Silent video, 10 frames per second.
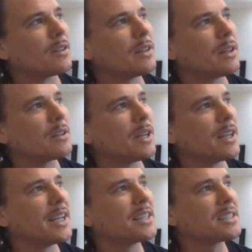
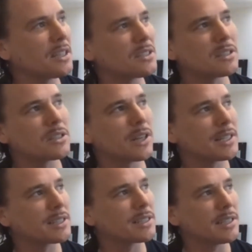it said
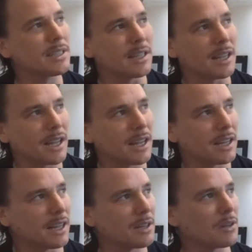Detritus City
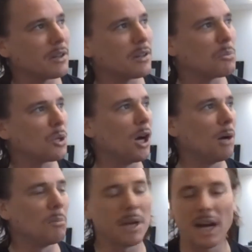in the
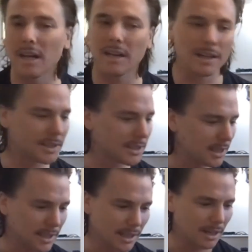blurb about a
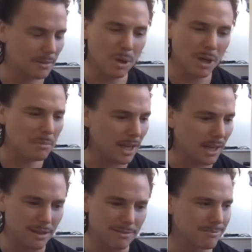city. It might have
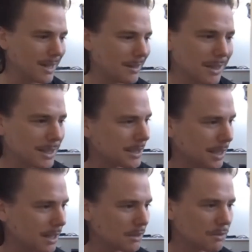been like
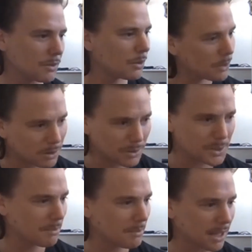1984 or
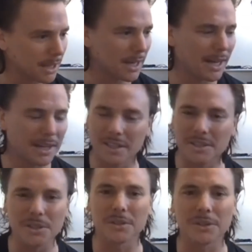something like that. And I
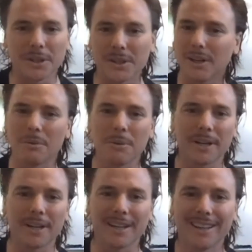just thought, oh,
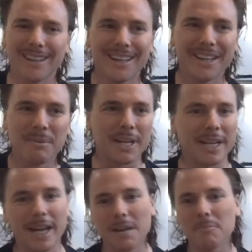what a
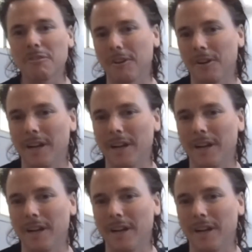name for